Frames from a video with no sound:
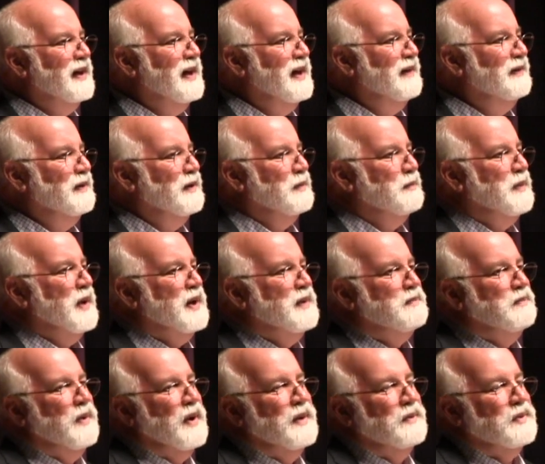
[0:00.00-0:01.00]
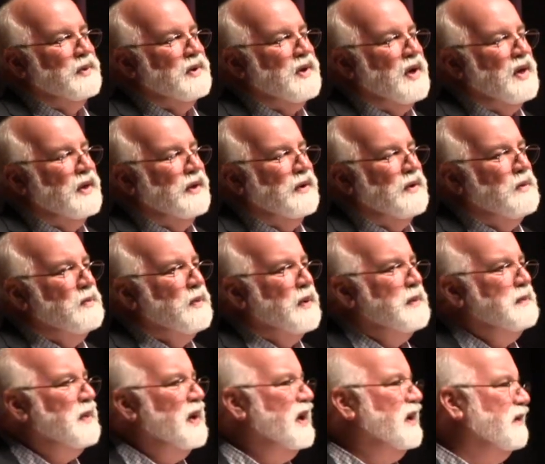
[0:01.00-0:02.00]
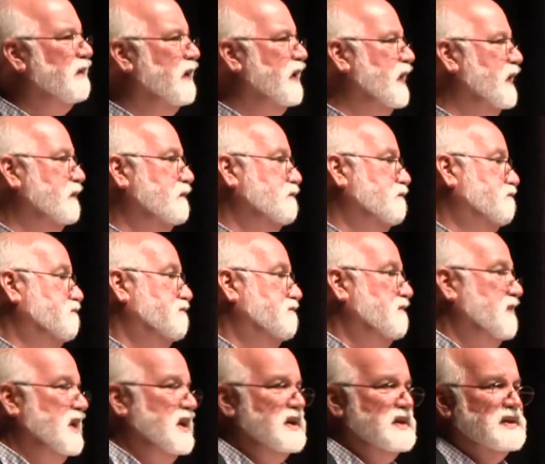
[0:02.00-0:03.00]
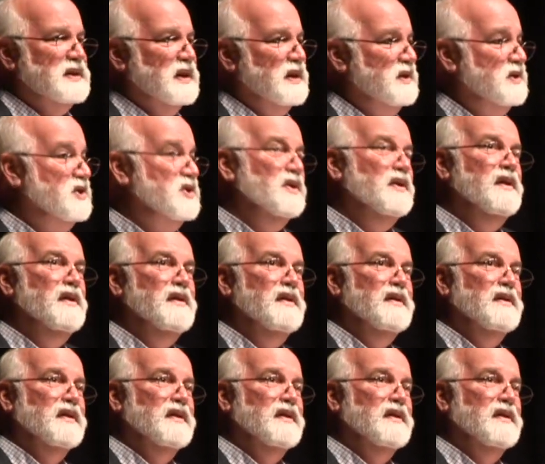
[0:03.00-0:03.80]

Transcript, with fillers: and they'll bake bread. We'll call it Homeboy Bakery. And he said, sure.